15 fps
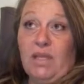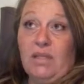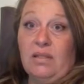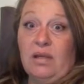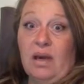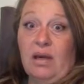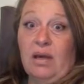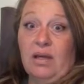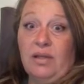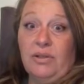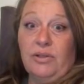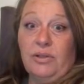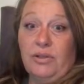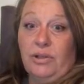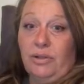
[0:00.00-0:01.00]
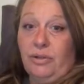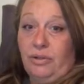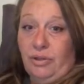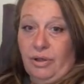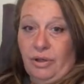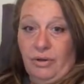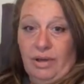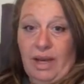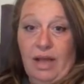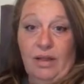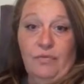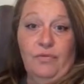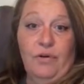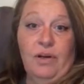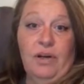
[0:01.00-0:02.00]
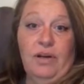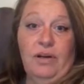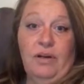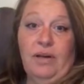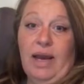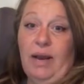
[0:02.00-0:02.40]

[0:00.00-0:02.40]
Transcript: Saw, California